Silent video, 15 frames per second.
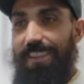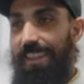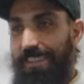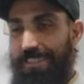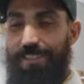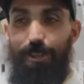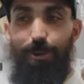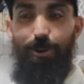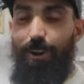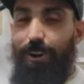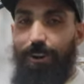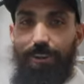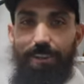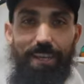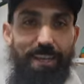that's so
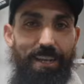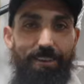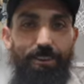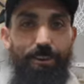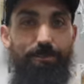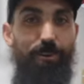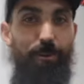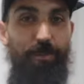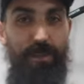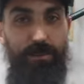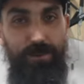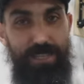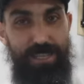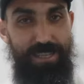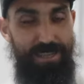hard. Like, I don't know if I'll be
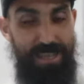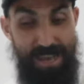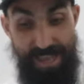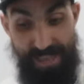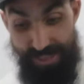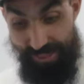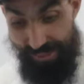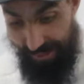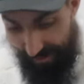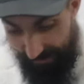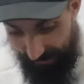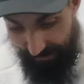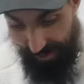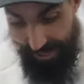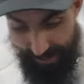able to get that. And the
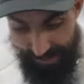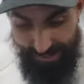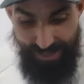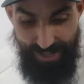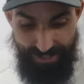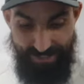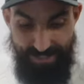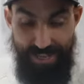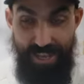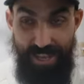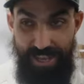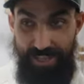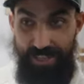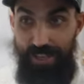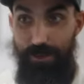very next
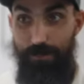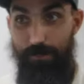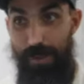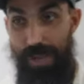day I come